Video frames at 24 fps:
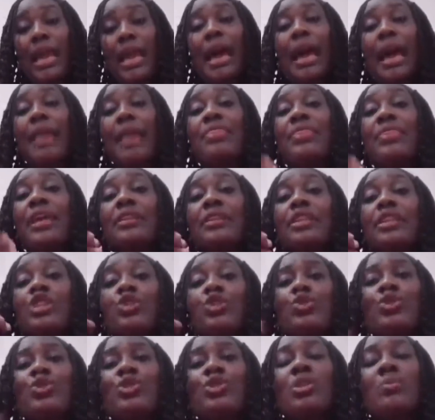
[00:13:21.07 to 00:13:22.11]
and then they
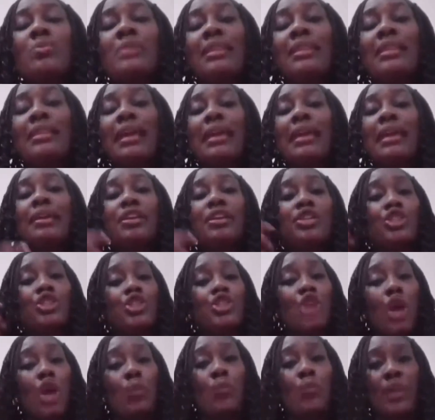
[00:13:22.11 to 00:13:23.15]
should do something like a
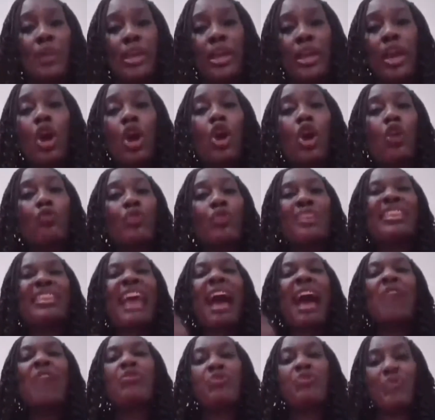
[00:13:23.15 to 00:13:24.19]
summary of what they
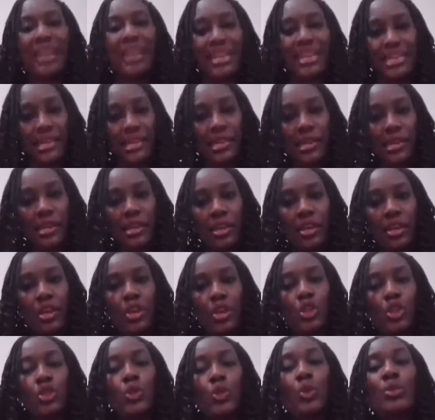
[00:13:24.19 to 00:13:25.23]
have read.
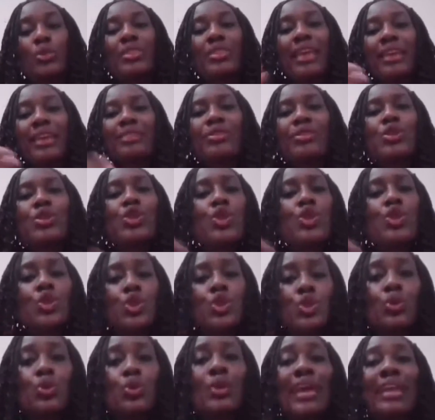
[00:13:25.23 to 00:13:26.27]
So then you
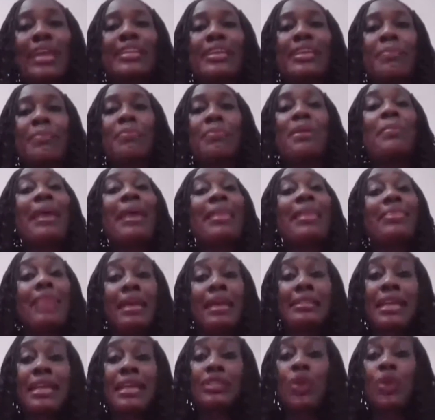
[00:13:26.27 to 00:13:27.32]
too can implement
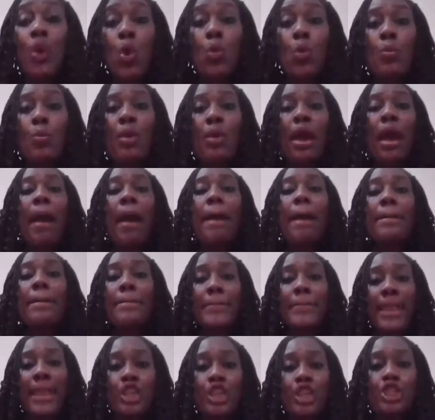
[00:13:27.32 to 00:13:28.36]
that at home.
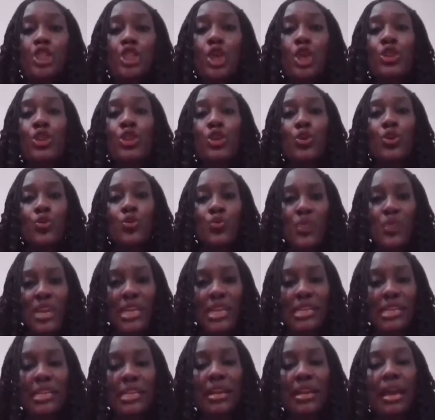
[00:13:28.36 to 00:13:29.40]
Make sure they
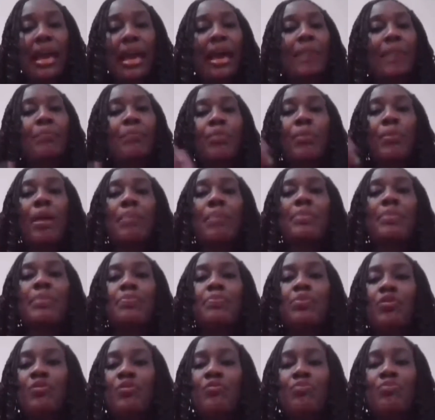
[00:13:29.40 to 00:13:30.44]
read and probably
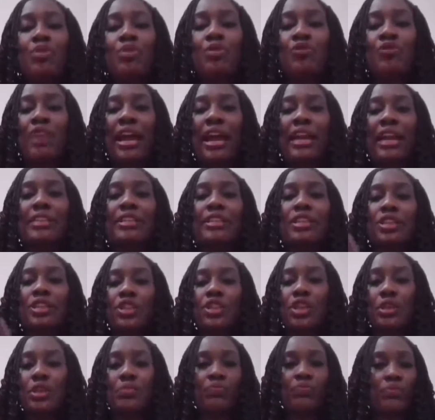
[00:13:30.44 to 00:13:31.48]
provide
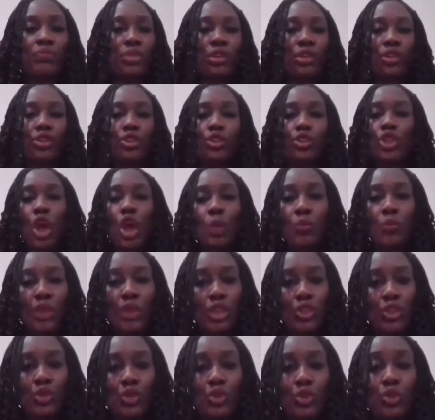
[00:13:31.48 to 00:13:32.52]
a summary
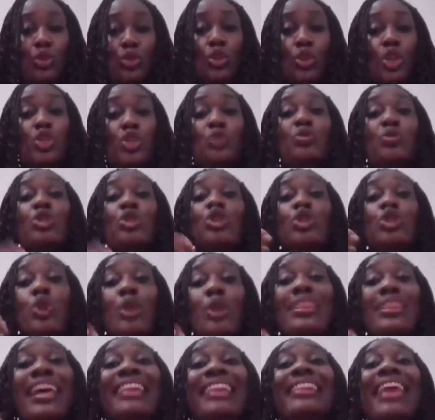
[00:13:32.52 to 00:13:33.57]
to you just to be sure
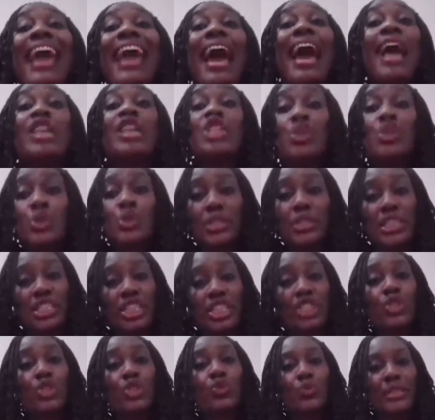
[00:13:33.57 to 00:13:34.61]
that they actually
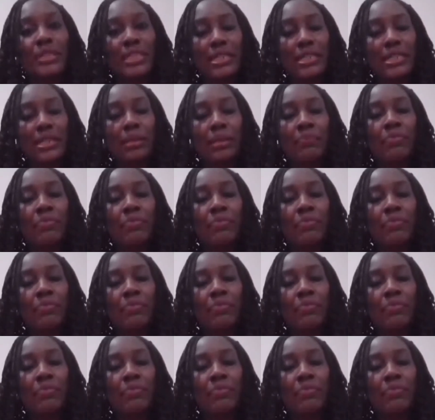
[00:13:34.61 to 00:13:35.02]
did read.